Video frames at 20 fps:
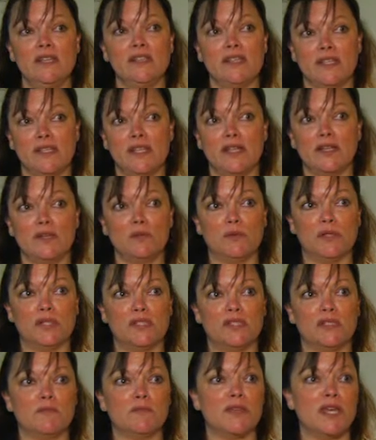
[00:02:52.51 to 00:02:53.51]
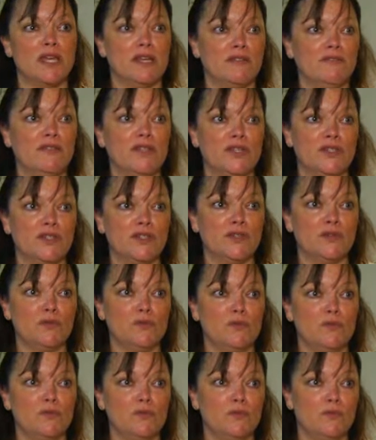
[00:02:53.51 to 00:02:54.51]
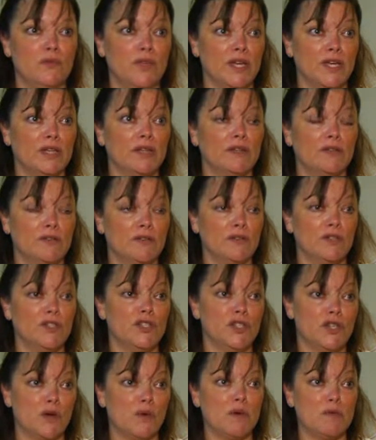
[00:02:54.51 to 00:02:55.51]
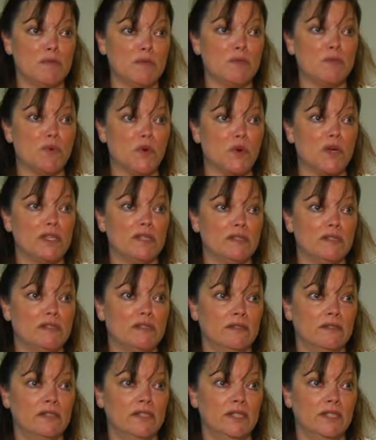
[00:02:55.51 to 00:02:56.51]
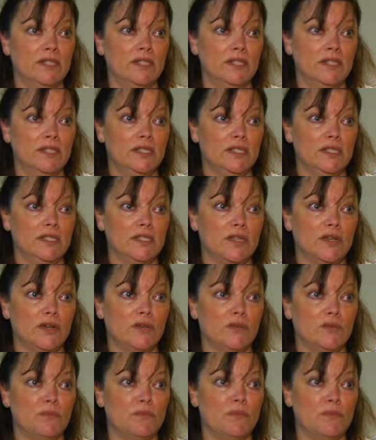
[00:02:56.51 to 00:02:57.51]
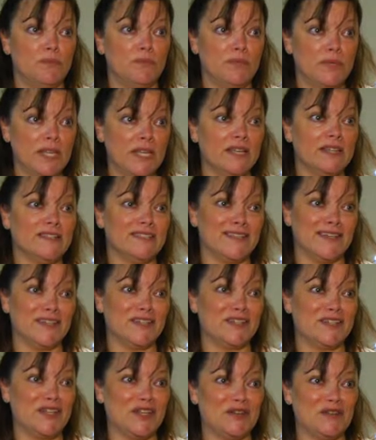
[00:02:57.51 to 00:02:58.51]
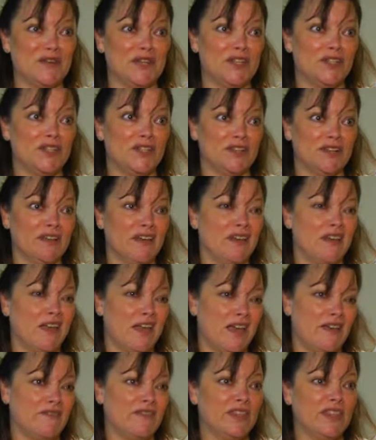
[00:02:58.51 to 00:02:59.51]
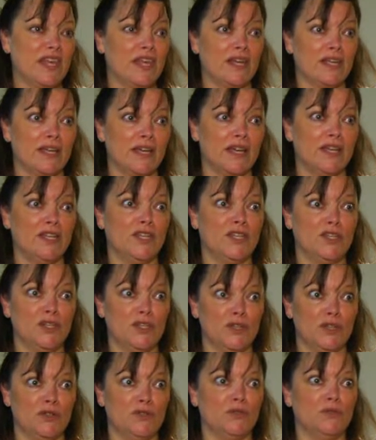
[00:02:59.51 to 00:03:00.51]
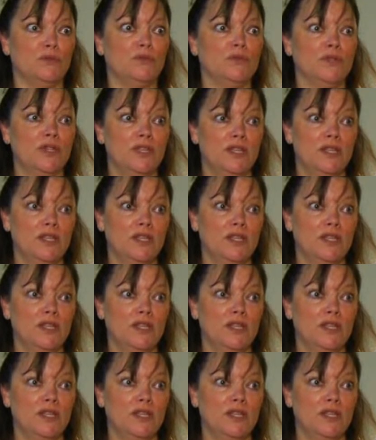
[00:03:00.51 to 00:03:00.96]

that there was some kind of issue that could show up in boys. So being a second generation and kind of having that, I kind of knew,